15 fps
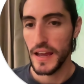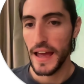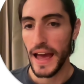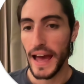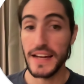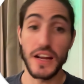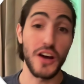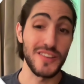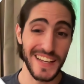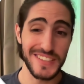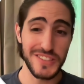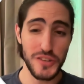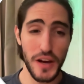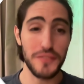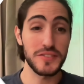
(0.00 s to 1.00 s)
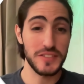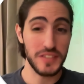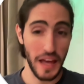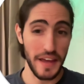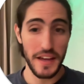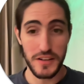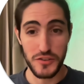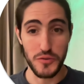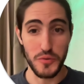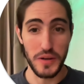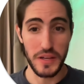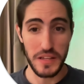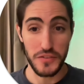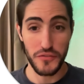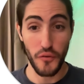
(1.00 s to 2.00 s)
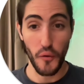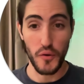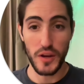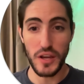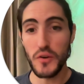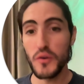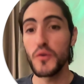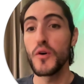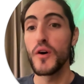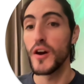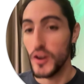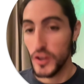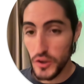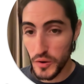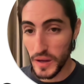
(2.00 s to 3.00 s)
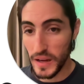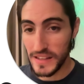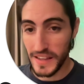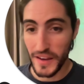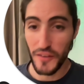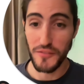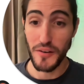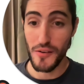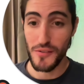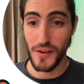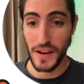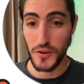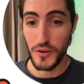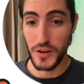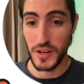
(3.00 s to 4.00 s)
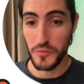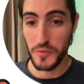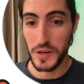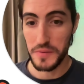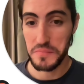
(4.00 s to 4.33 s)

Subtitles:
And unless you have Saya doing this for you, you can click on verify you're human.